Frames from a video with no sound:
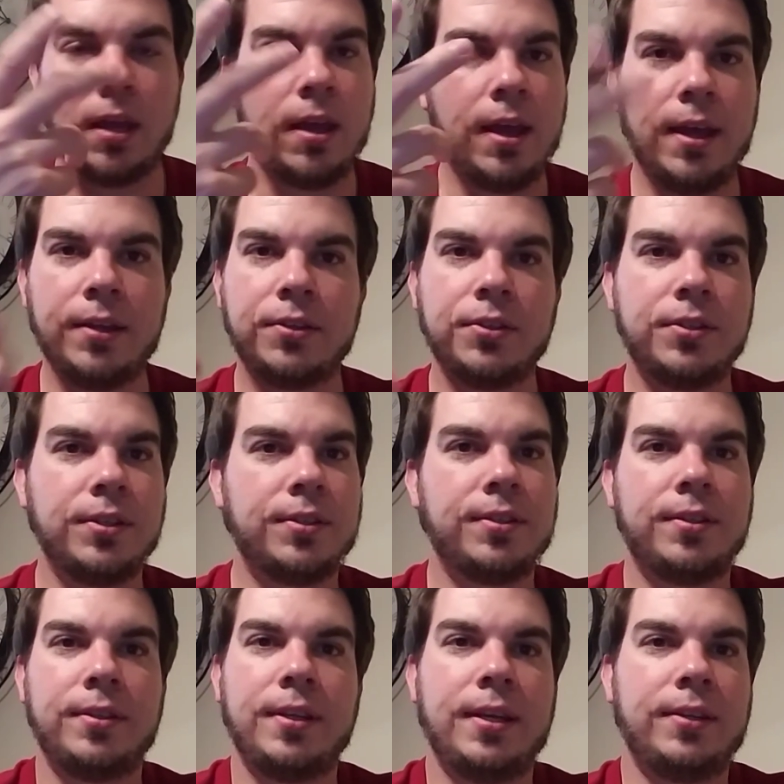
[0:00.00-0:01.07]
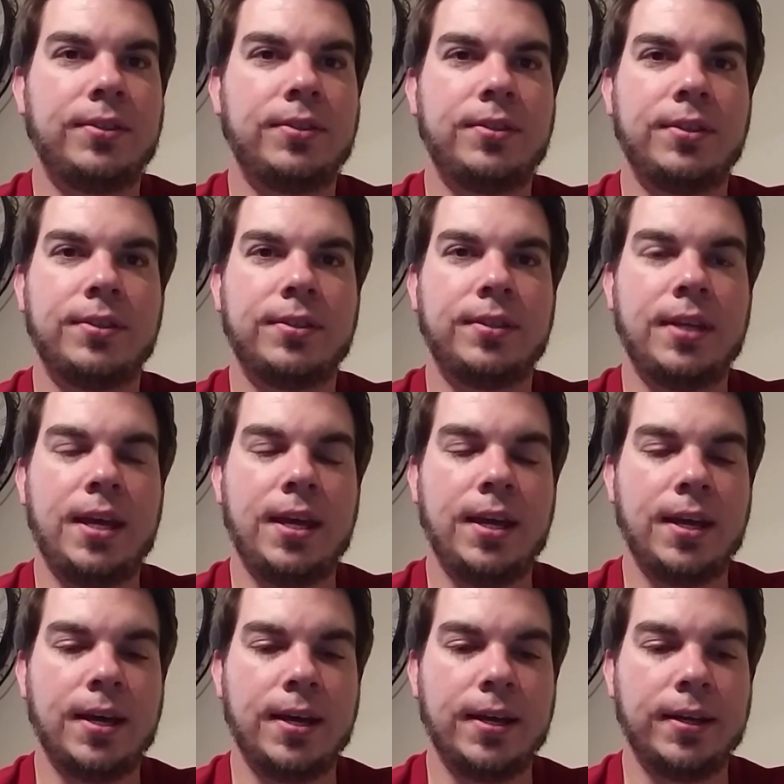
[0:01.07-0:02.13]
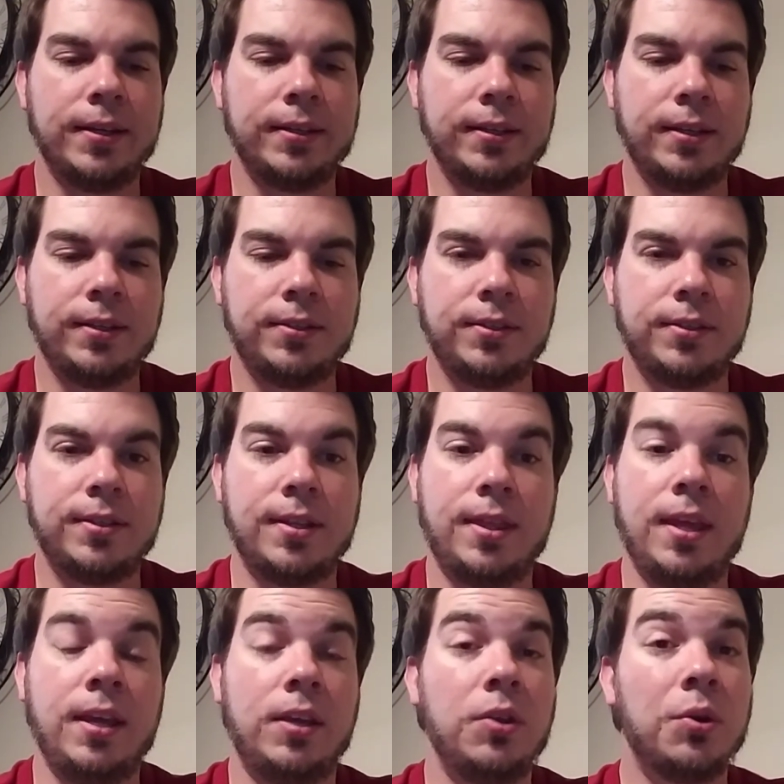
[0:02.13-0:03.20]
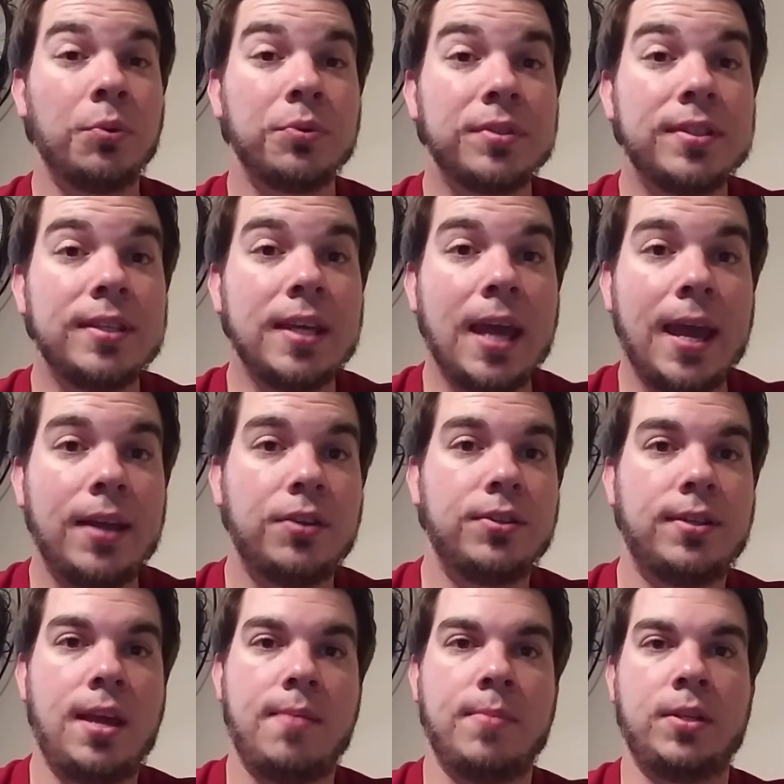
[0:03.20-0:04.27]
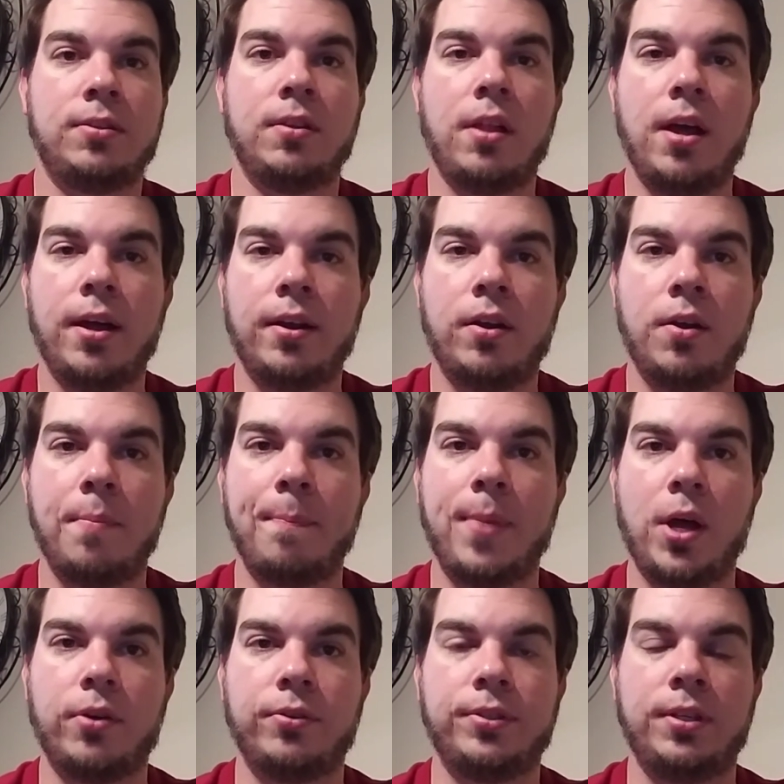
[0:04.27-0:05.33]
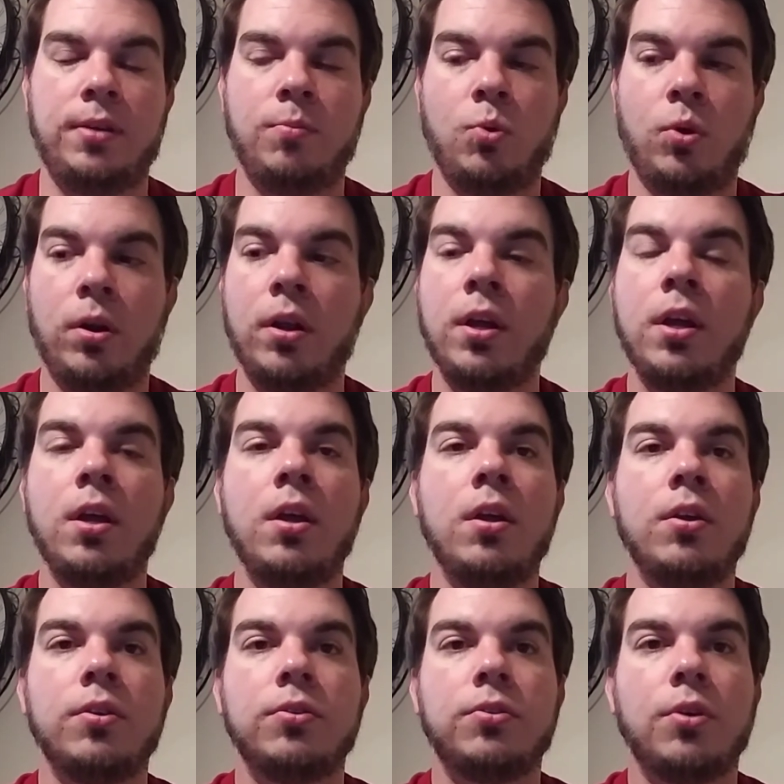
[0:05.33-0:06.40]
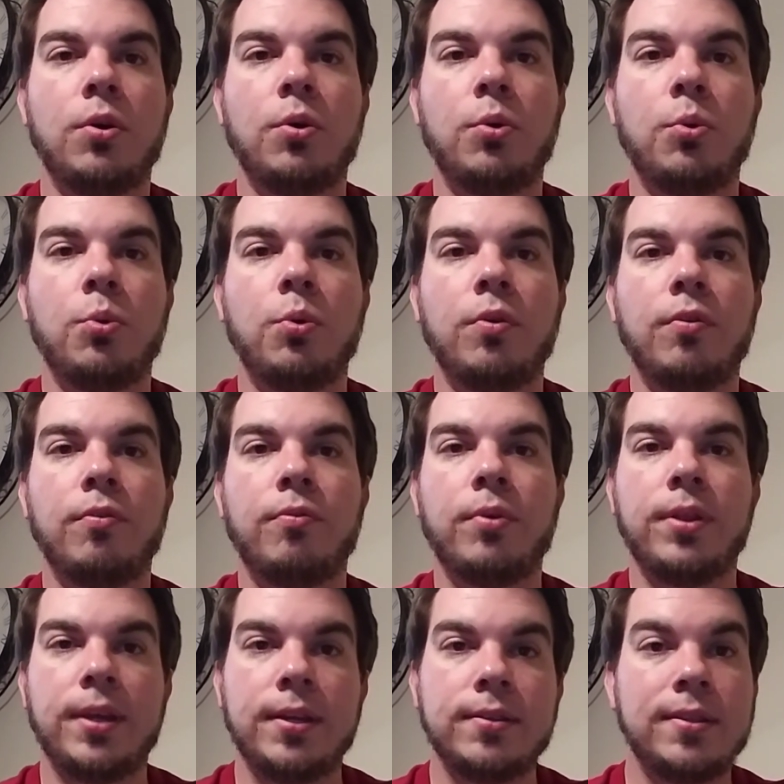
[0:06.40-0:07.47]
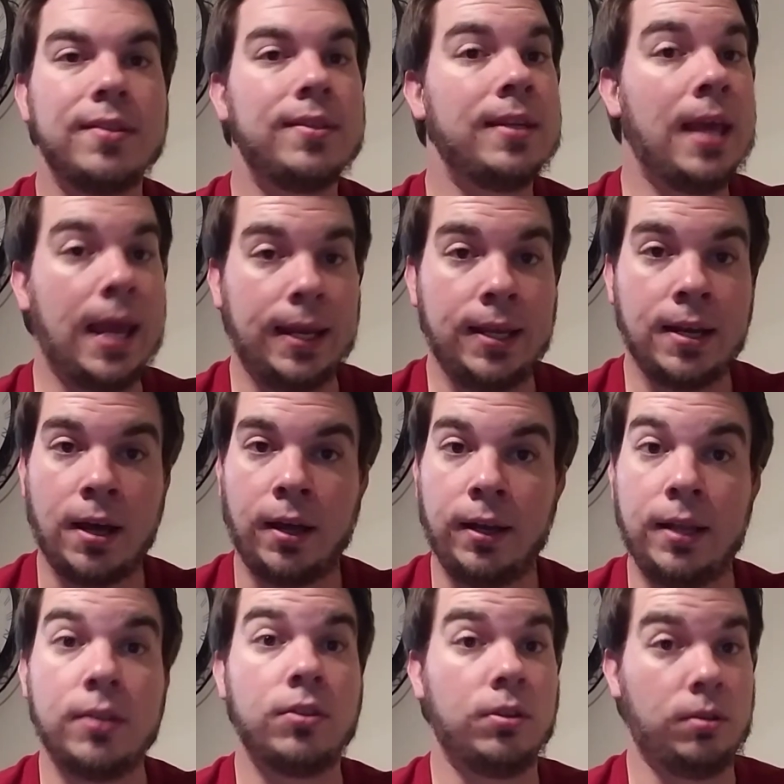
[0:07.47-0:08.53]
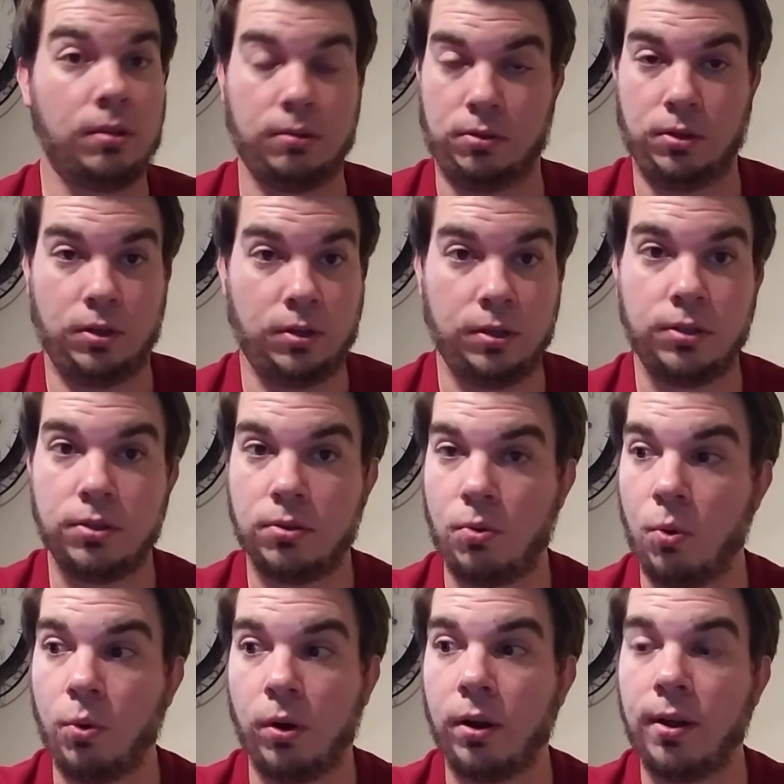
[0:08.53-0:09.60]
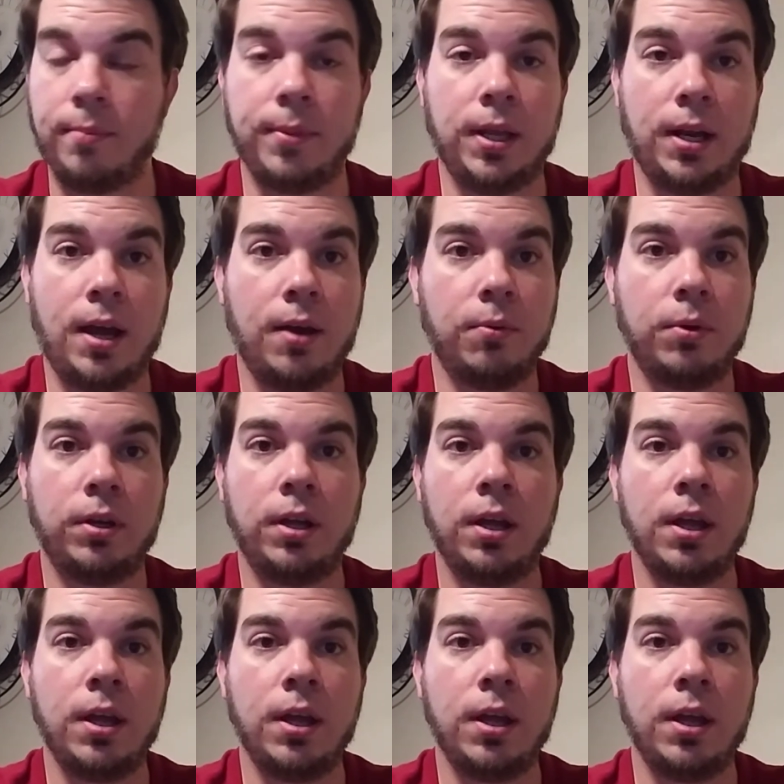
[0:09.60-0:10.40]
It's just a thing. You don't see age statements a lot on bottles anymore. So for this, it's an 89. It's a good score. I mean, I would